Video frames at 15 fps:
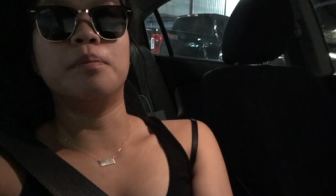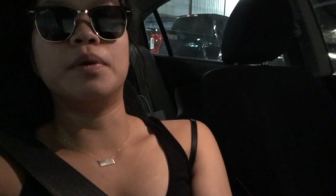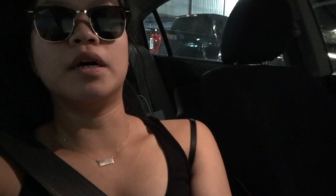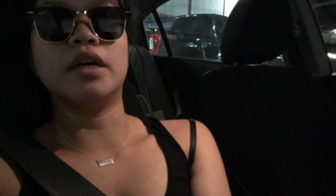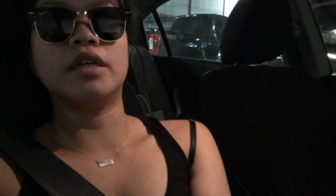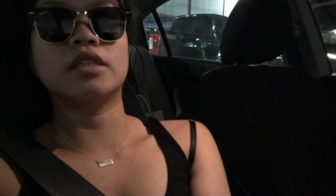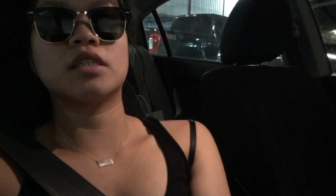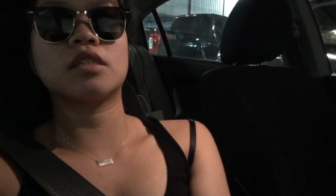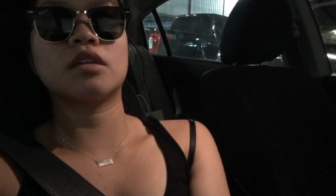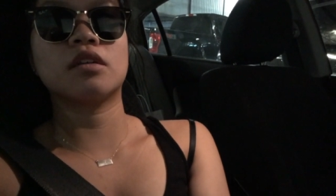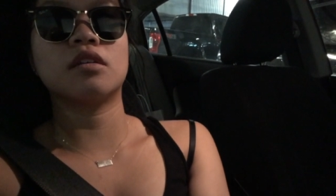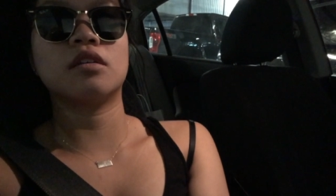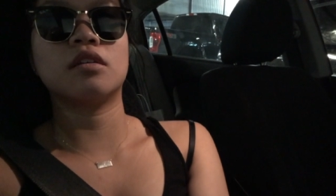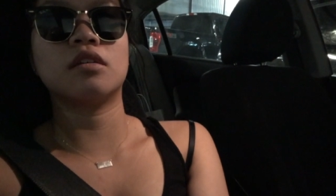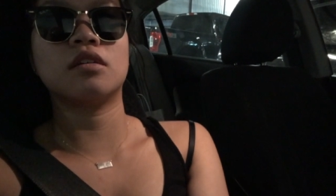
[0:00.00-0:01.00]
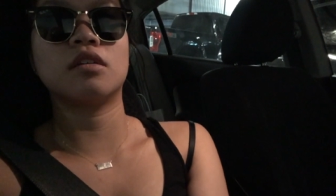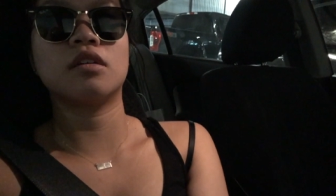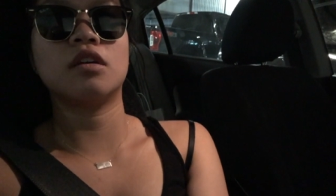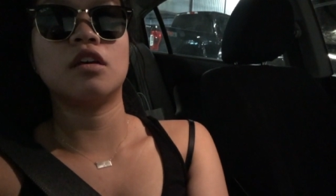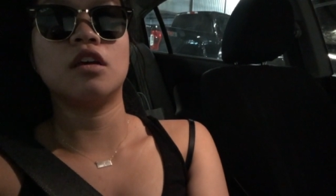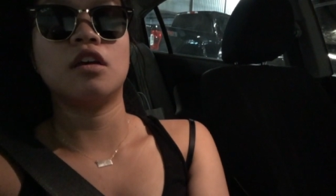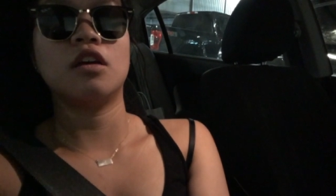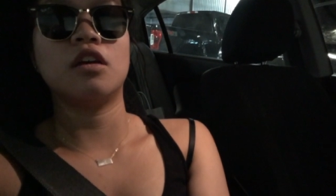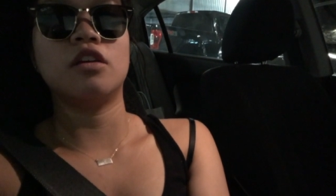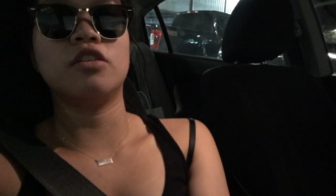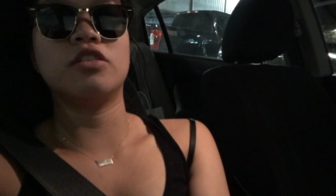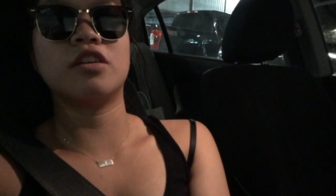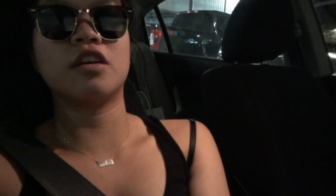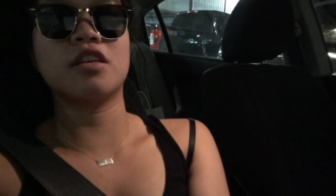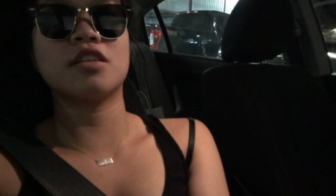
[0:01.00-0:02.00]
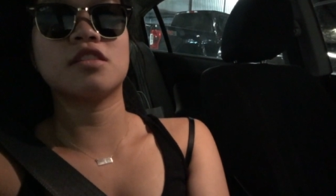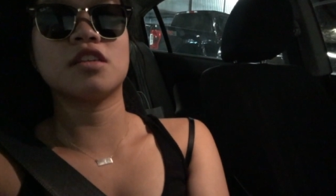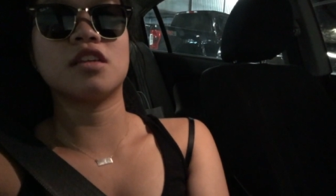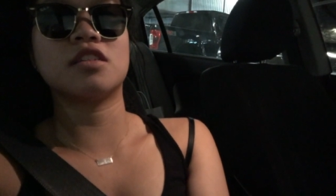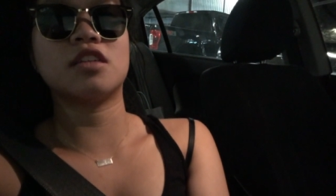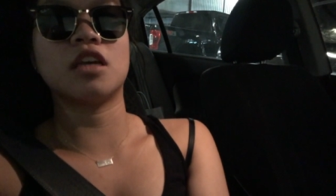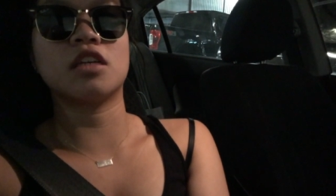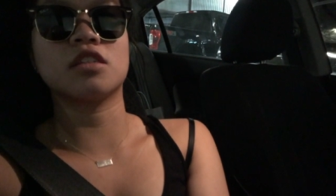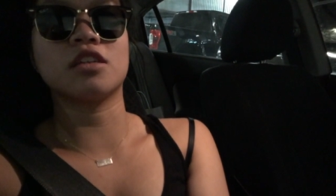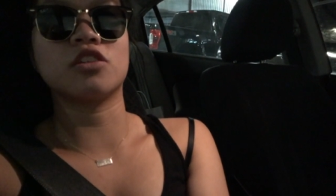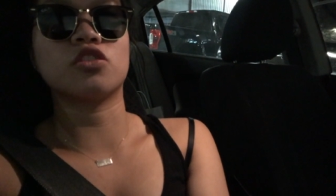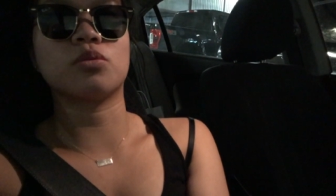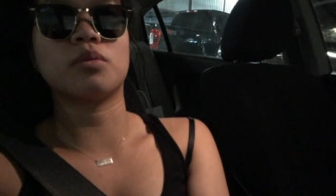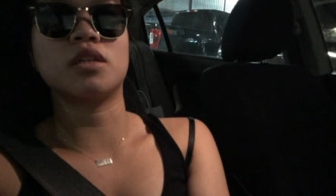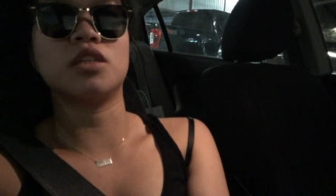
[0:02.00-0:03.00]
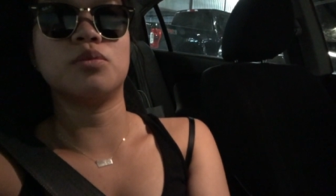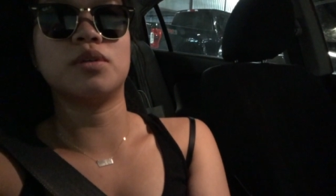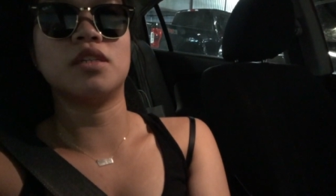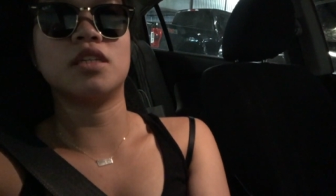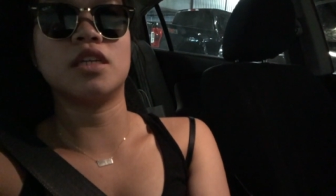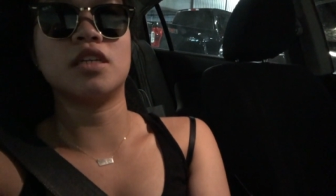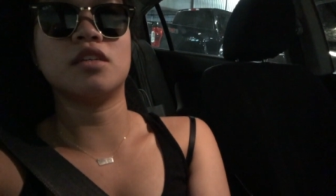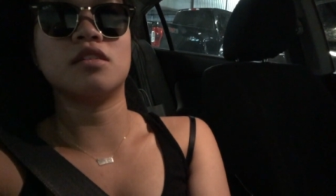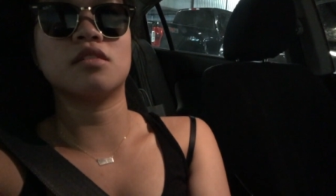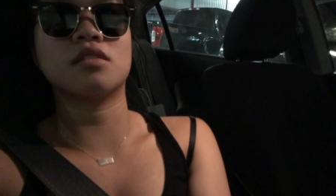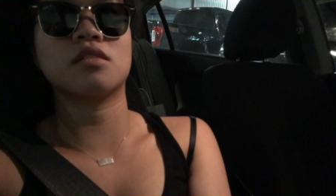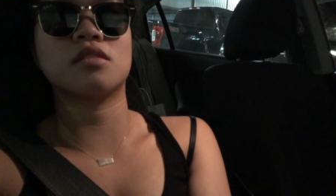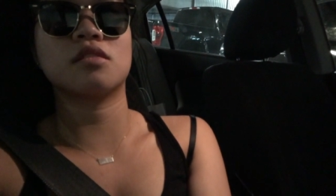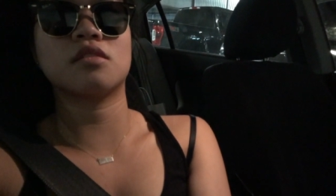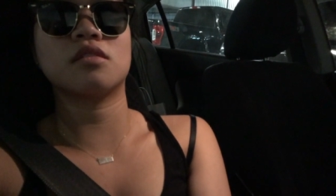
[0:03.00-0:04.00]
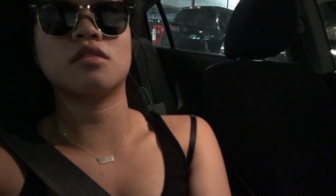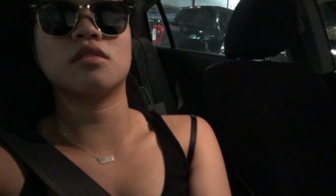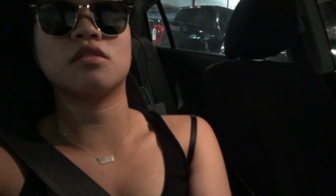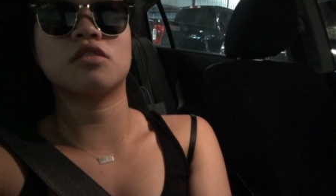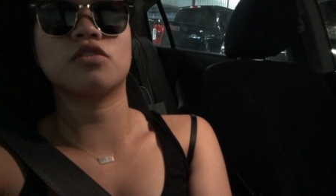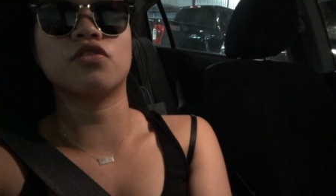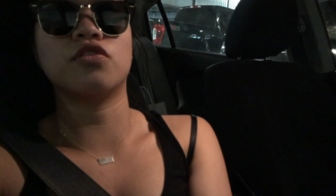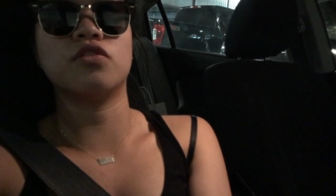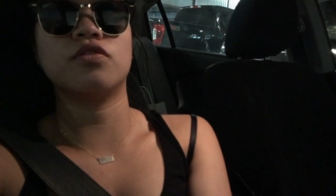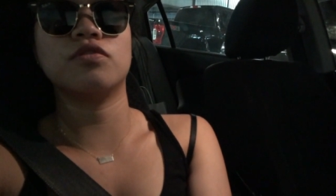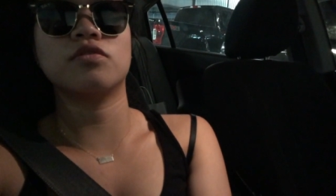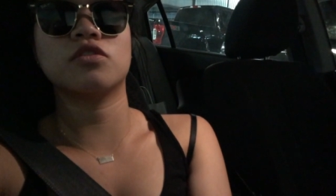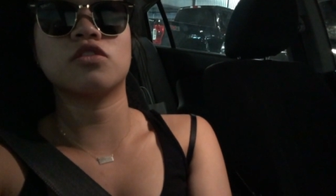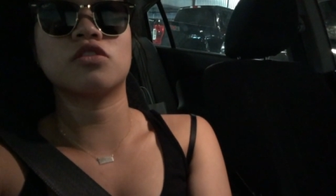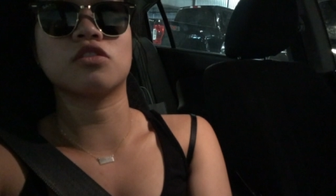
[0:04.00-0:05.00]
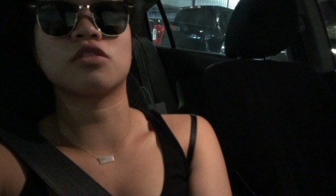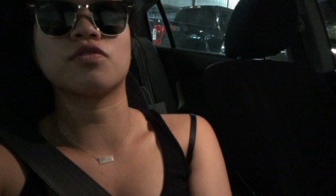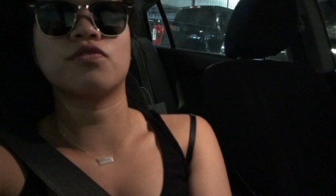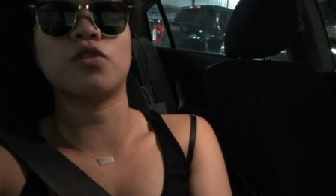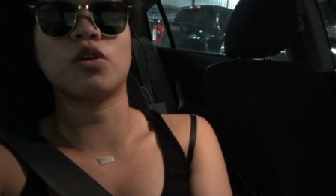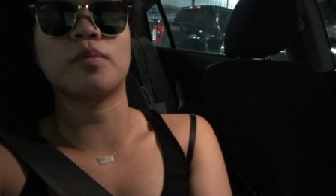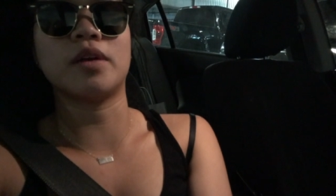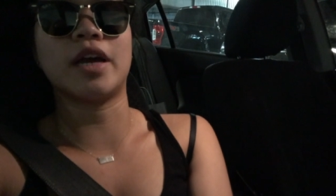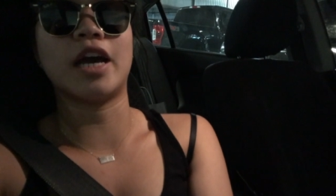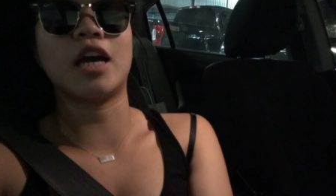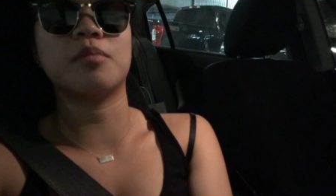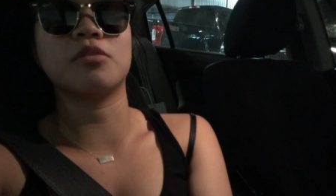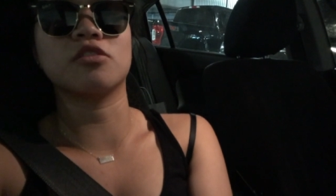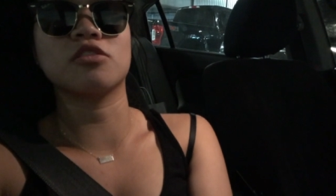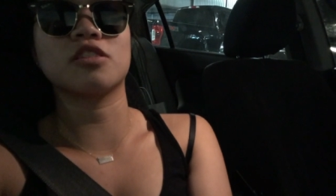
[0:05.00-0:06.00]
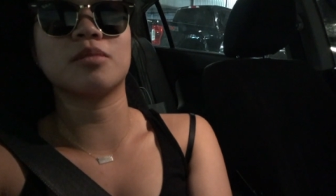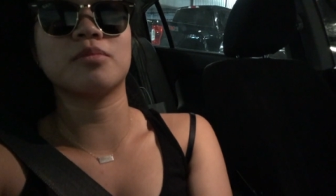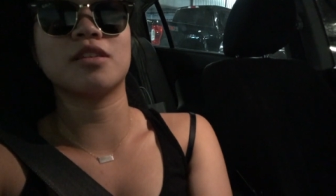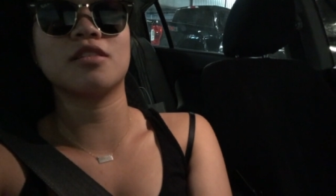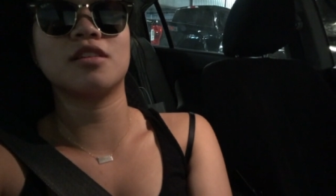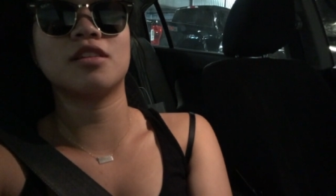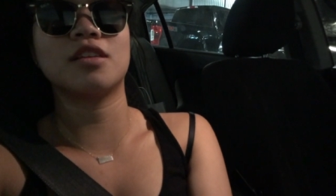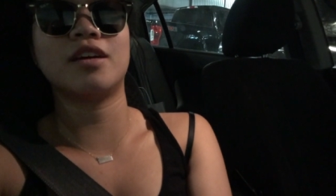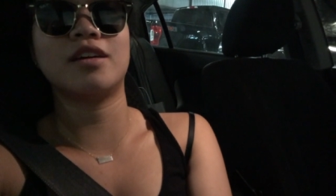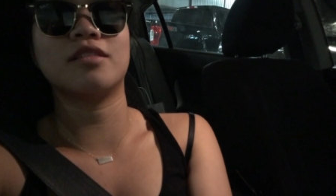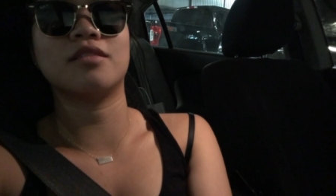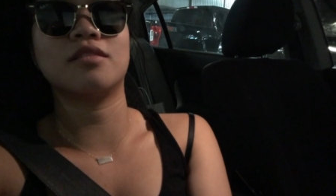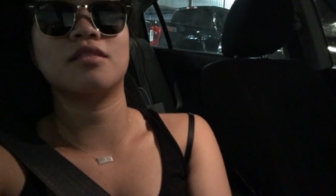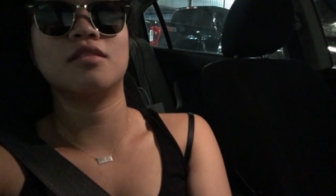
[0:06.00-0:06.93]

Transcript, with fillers: But you know how they say it takes like 21 days to just form a habit or something like that?